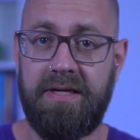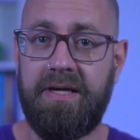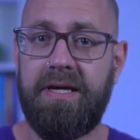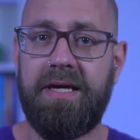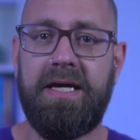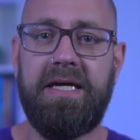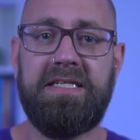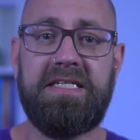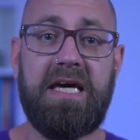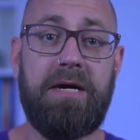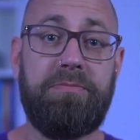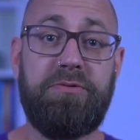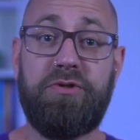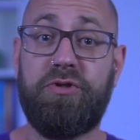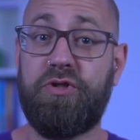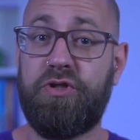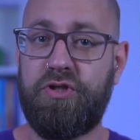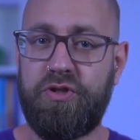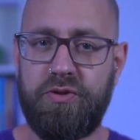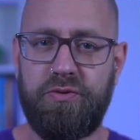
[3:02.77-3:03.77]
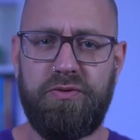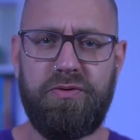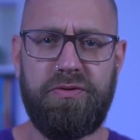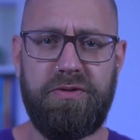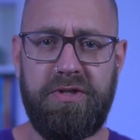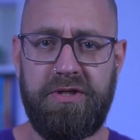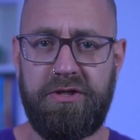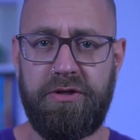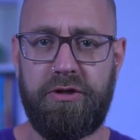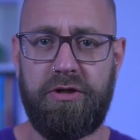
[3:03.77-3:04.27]
It's up to you to
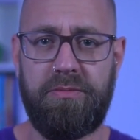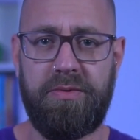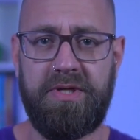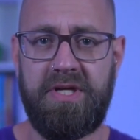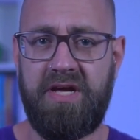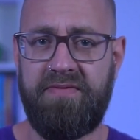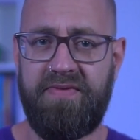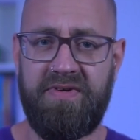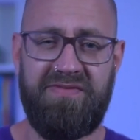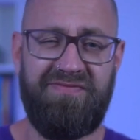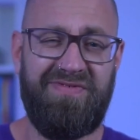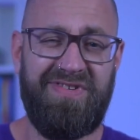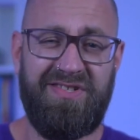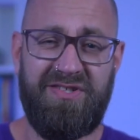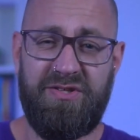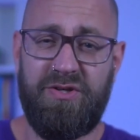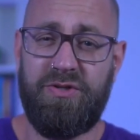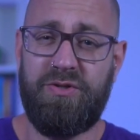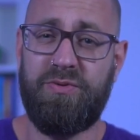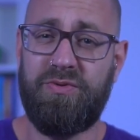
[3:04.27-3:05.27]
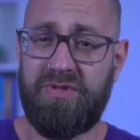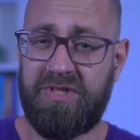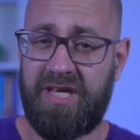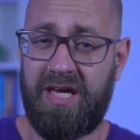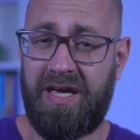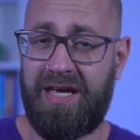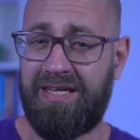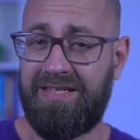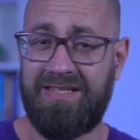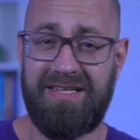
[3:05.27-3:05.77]
determine if it fits your use
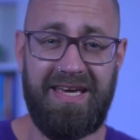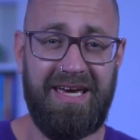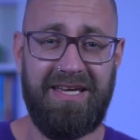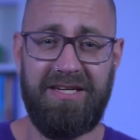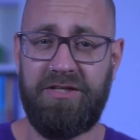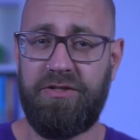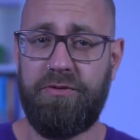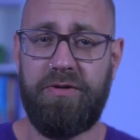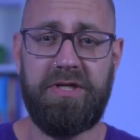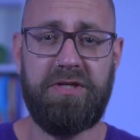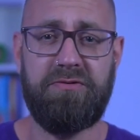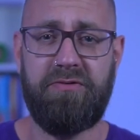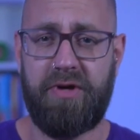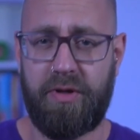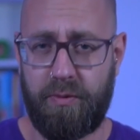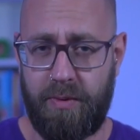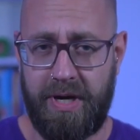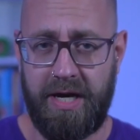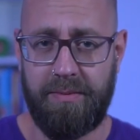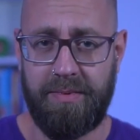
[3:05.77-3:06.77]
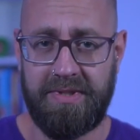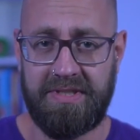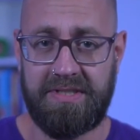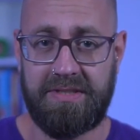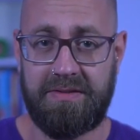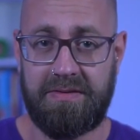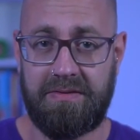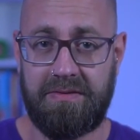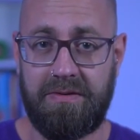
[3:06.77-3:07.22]
case and UX requirements.